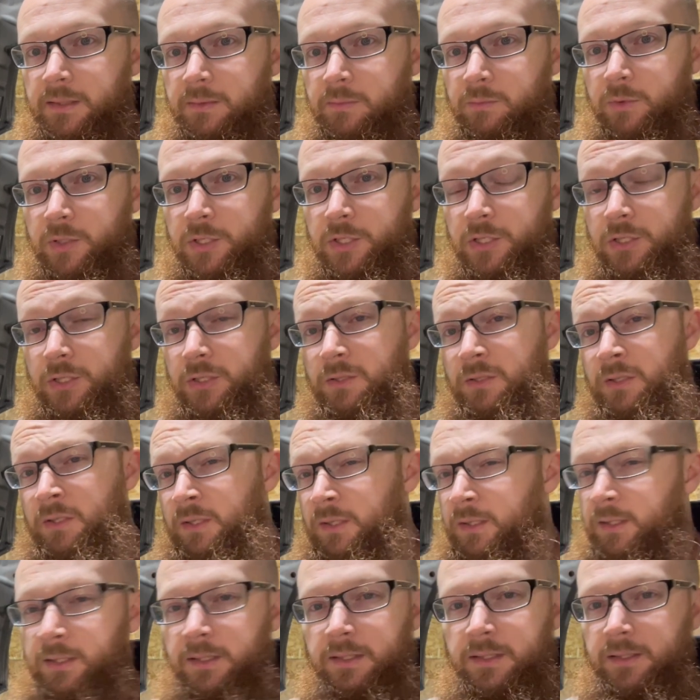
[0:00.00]
which
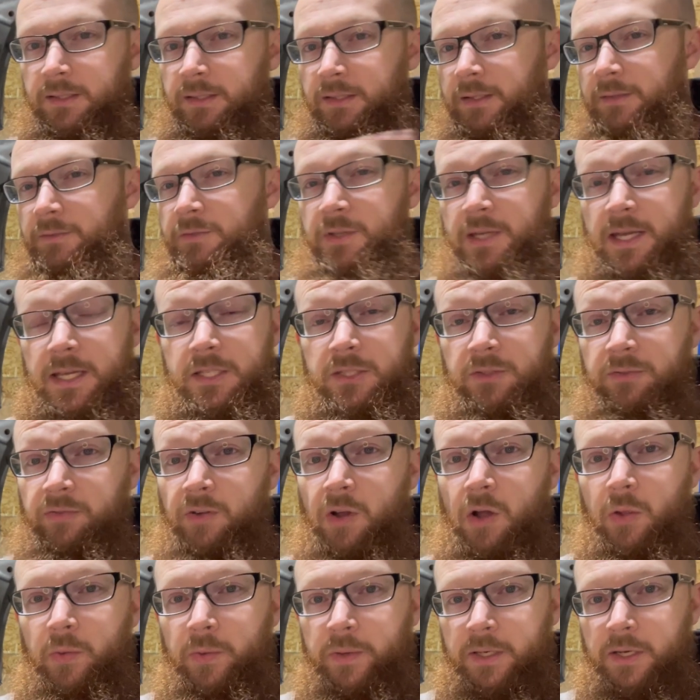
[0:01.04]
if you guys are
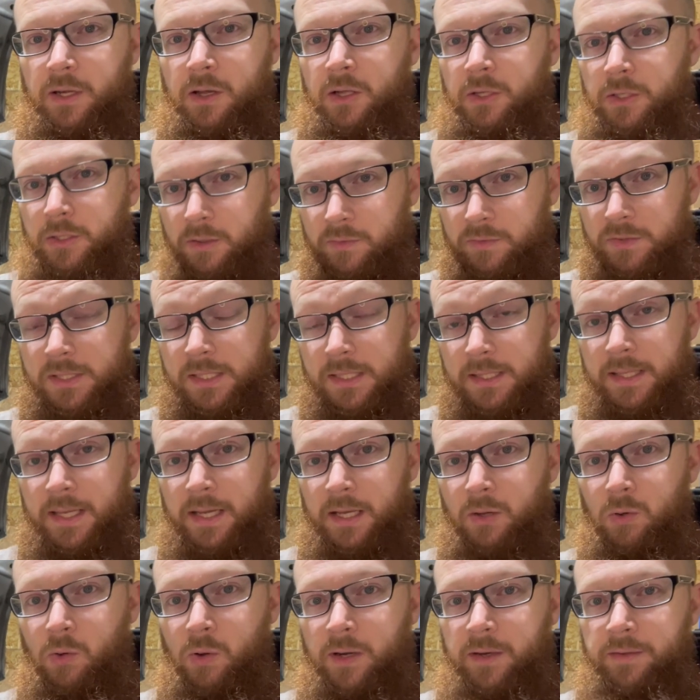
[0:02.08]
following it all, you have seen that
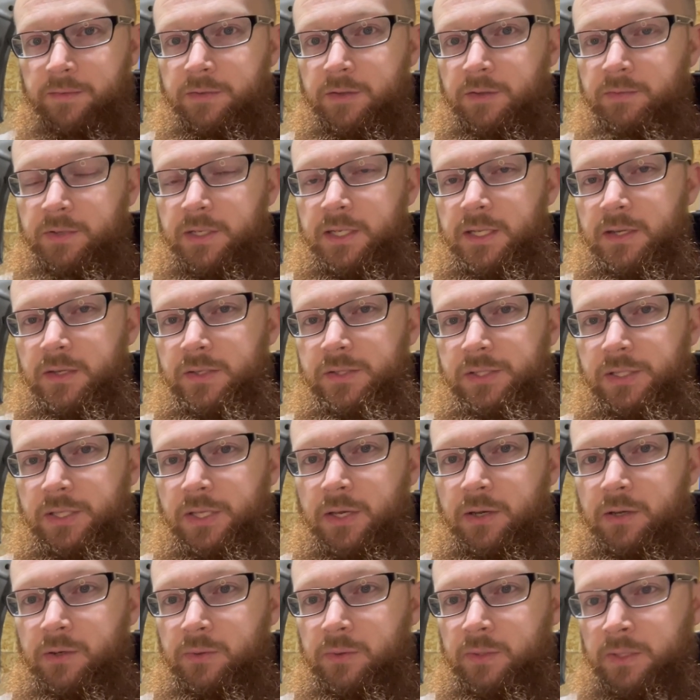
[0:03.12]
quite a few videos
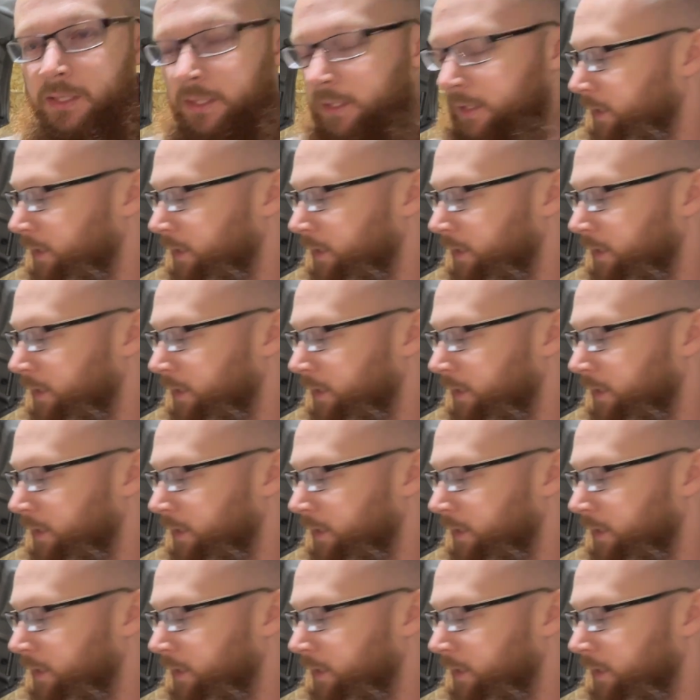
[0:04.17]
ago.